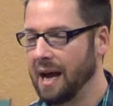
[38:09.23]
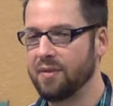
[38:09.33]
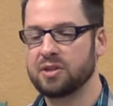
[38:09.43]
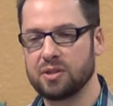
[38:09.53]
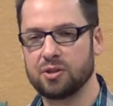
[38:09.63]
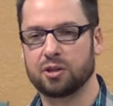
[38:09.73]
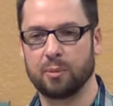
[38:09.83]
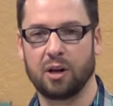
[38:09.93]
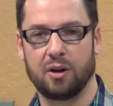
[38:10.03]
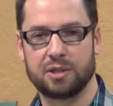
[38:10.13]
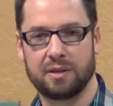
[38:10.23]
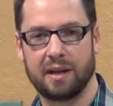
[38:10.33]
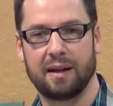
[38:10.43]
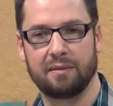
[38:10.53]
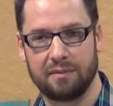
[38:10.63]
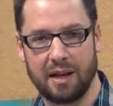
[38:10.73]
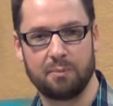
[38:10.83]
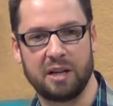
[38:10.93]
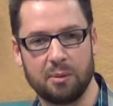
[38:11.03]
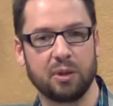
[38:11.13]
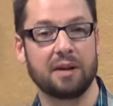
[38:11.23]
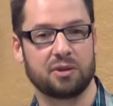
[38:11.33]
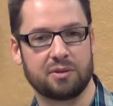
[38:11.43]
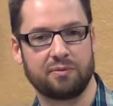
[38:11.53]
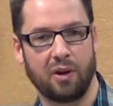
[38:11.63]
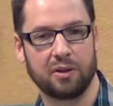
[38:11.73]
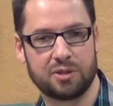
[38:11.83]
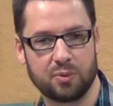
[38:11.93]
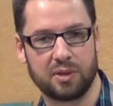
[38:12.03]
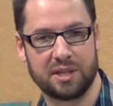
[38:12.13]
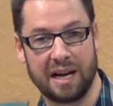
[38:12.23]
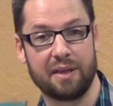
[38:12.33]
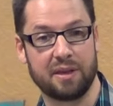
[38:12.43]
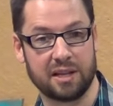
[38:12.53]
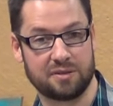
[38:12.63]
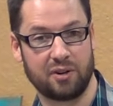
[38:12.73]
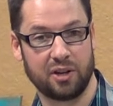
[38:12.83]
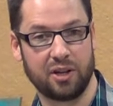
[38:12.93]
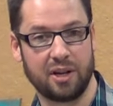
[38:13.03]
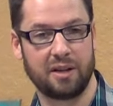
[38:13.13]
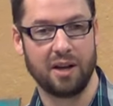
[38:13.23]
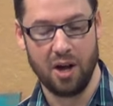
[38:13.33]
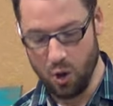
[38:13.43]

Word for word: And this is the terminology that many believers have fallen towards, and I think it's very good,